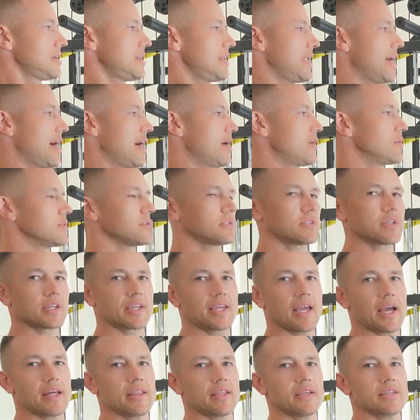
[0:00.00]
Now, to
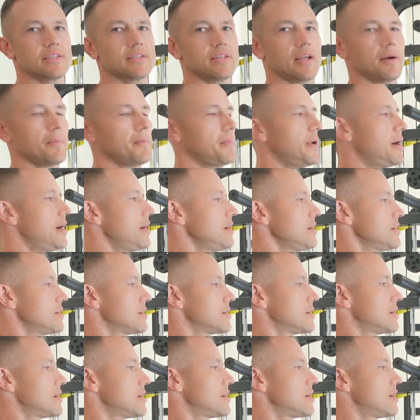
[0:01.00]
get this number,
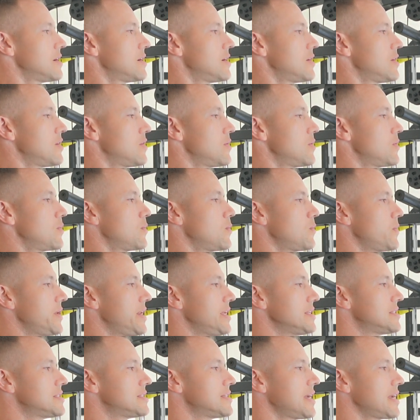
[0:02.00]
we
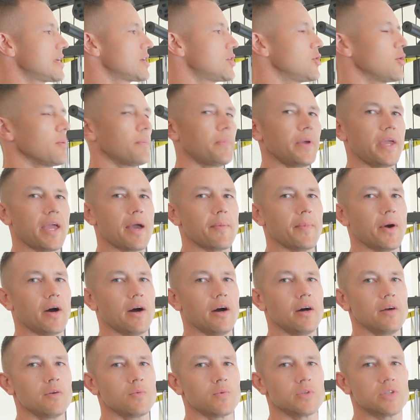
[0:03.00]
need to take your
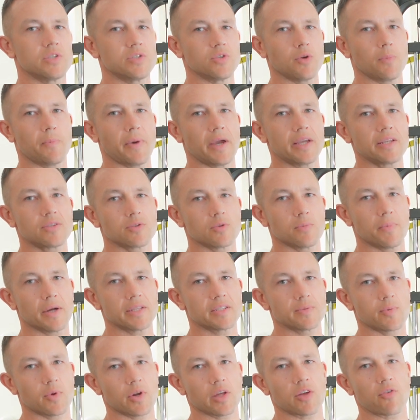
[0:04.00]
BMR, which is your basal
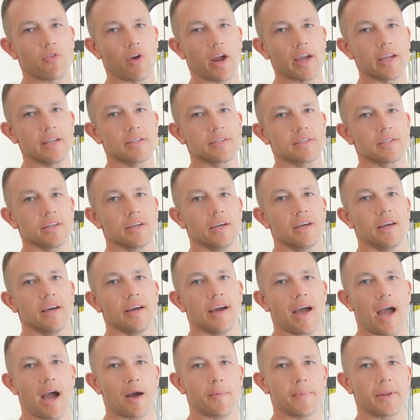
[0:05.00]
metabolic rate,
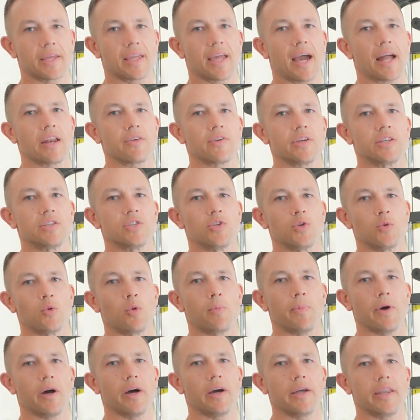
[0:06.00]
how many calories you will
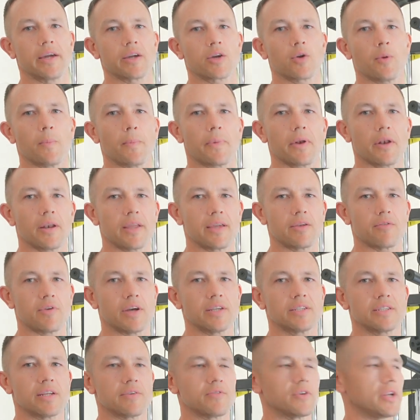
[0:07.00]
burn at complete
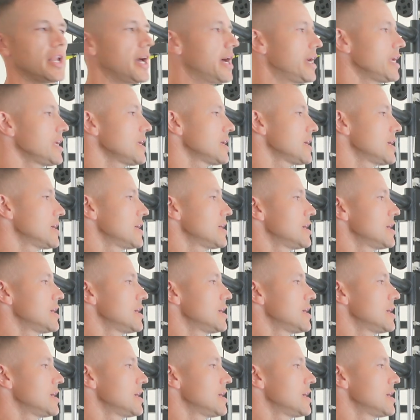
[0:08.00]
rest every day.